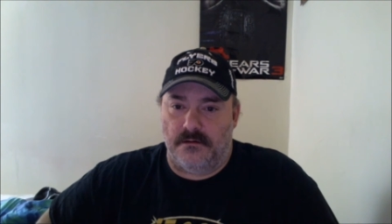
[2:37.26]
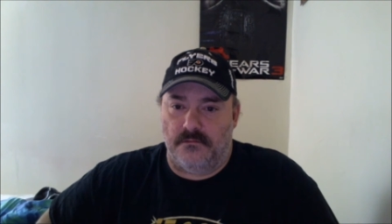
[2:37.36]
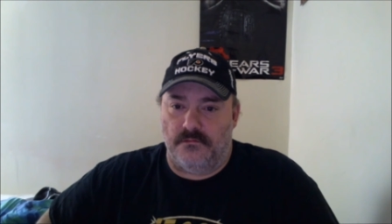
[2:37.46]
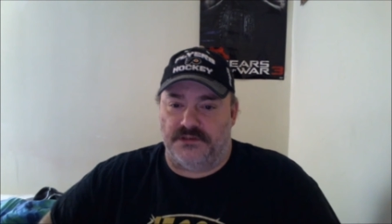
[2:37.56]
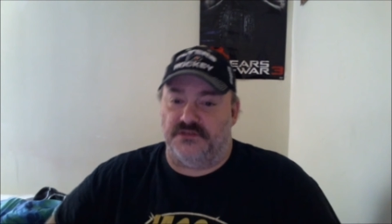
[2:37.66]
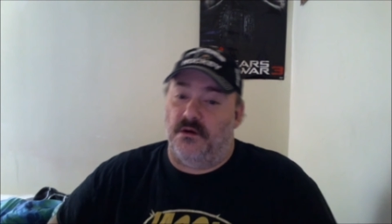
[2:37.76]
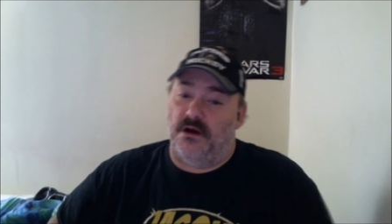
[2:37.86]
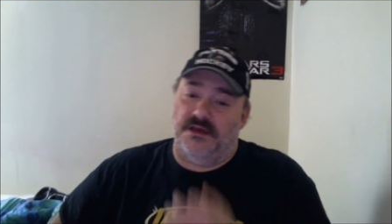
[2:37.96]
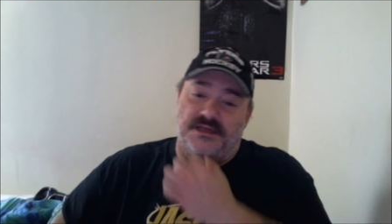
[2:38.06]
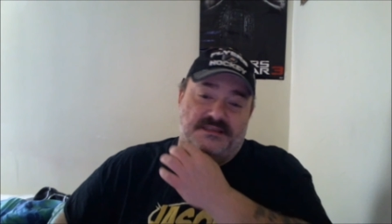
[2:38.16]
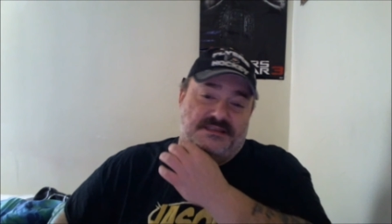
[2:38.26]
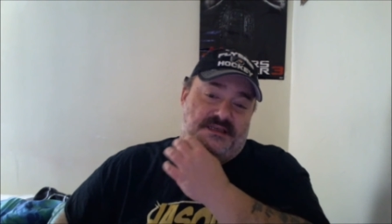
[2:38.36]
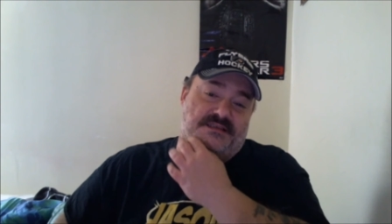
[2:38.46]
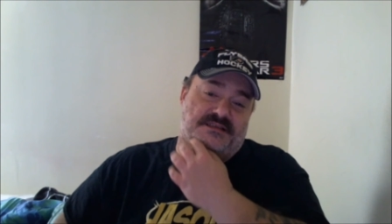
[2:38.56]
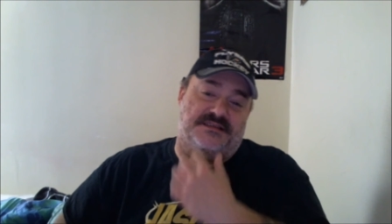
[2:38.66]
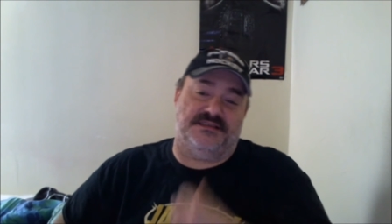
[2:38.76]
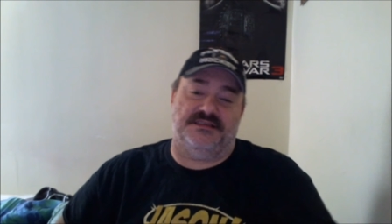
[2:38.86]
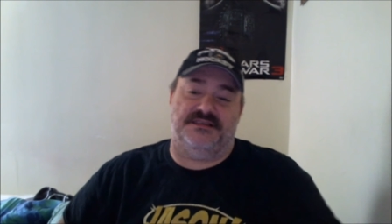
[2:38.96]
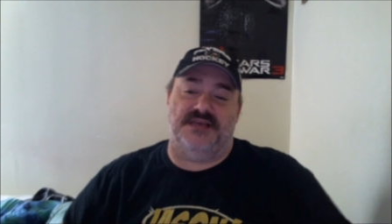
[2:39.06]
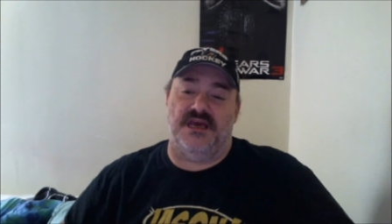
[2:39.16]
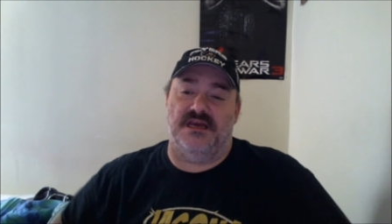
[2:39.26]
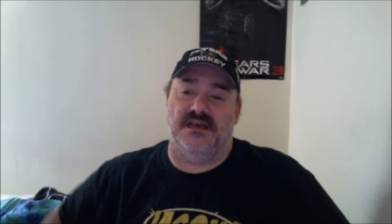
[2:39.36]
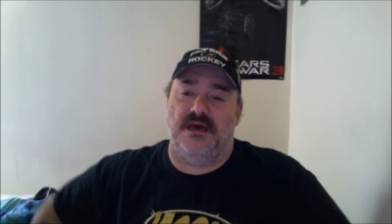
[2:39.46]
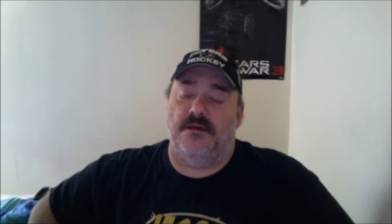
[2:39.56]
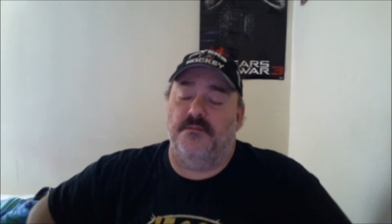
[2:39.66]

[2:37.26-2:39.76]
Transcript: Rich Swann is insane,